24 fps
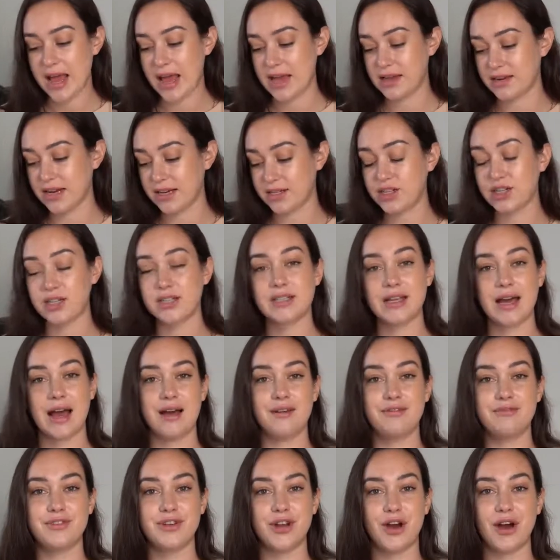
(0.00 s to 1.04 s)
And I just
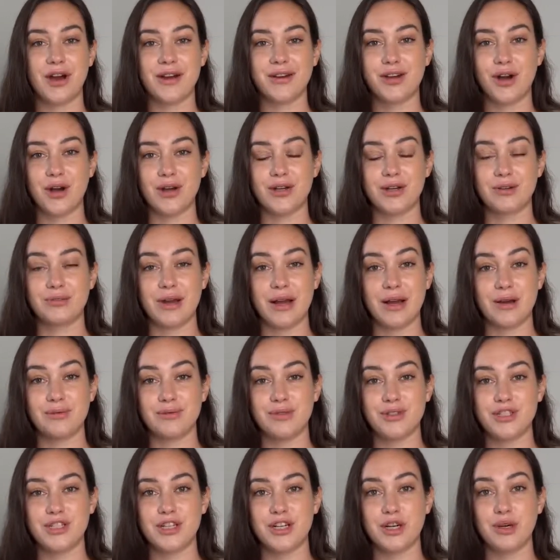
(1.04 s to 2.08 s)
have not gotten
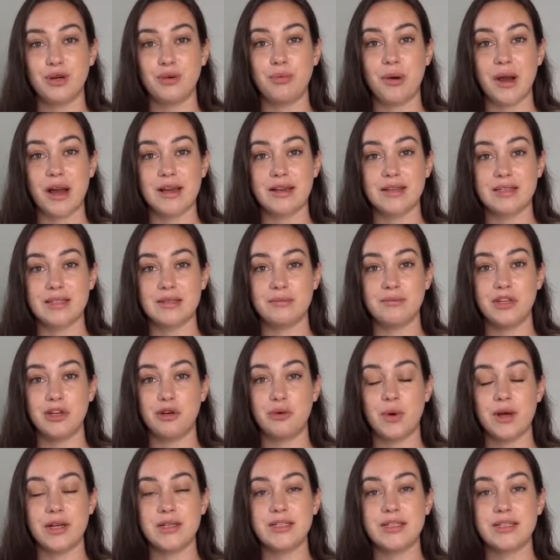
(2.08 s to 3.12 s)
around to buying some
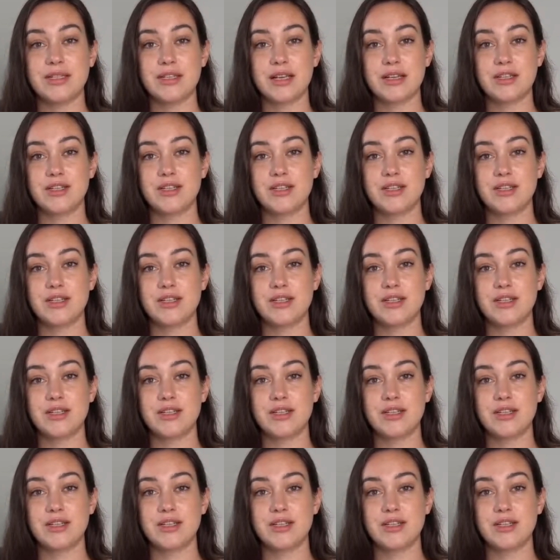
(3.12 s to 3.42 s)
new ones.